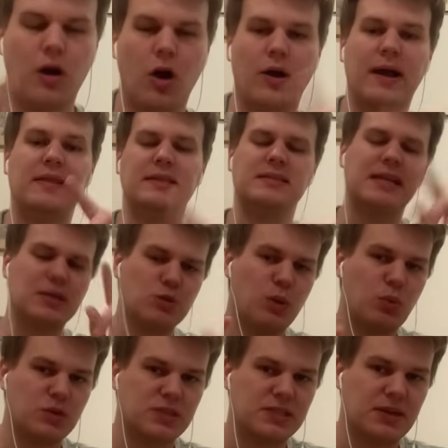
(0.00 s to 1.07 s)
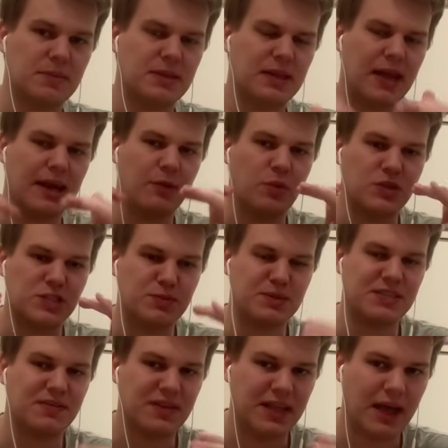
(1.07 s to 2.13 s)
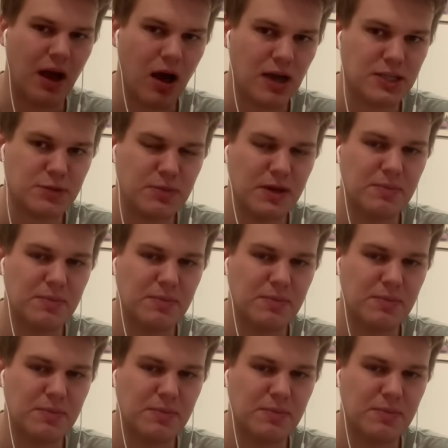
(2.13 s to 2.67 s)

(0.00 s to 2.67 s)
Okay, this next one wasn't something that anyone specifically asked me,